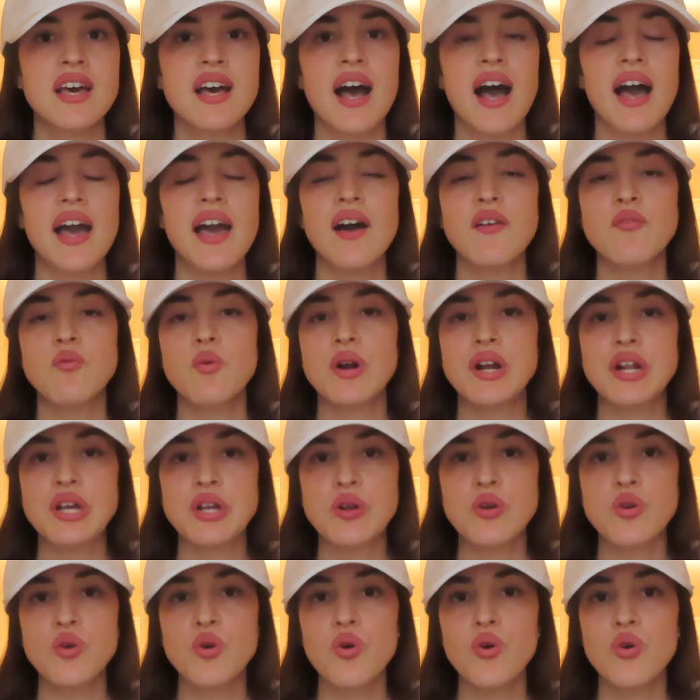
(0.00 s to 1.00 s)
I have one
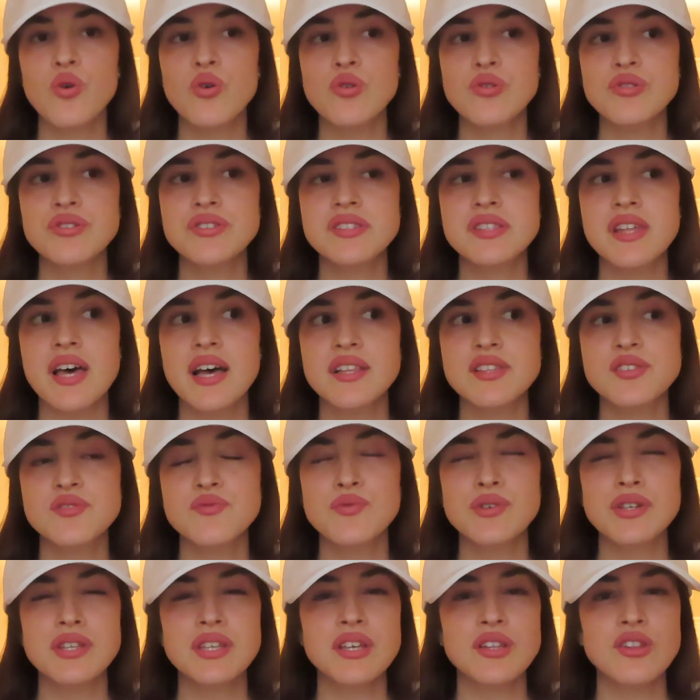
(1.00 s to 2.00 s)
in gold that's
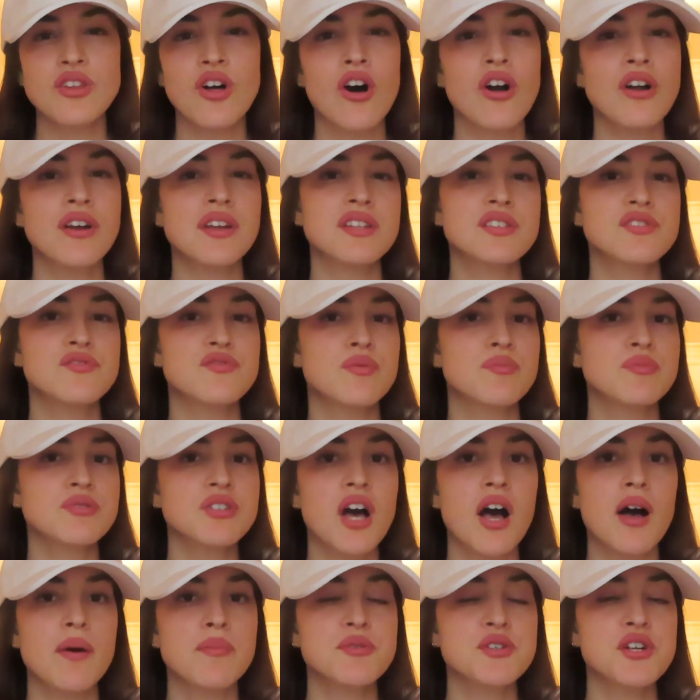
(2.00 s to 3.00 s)
really long, and it's from
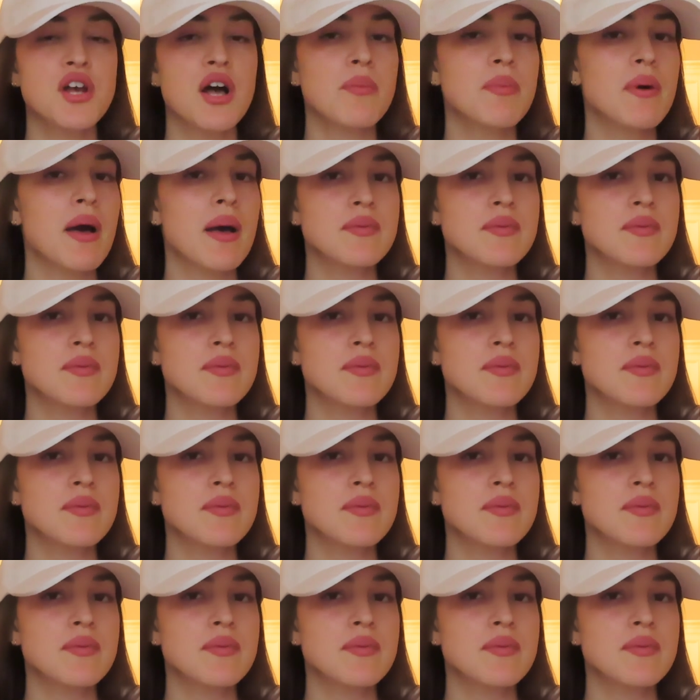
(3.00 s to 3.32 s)
Topshop.